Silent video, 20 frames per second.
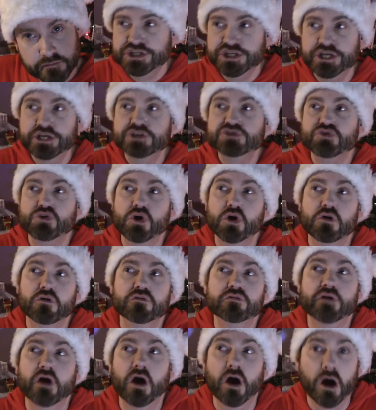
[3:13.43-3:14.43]
She
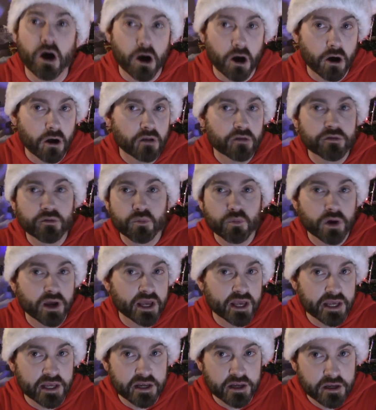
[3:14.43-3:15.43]
drove all the
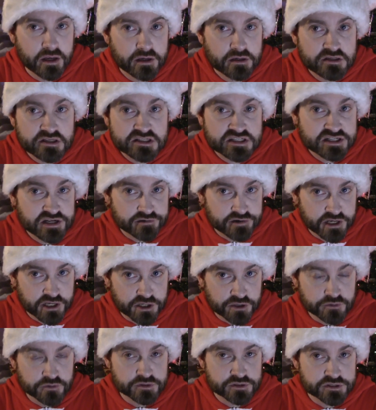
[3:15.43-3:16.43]
way to
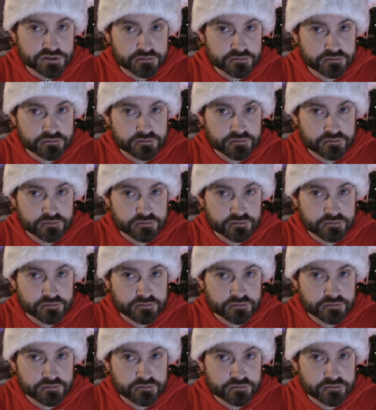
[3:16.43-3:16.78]
Syracuse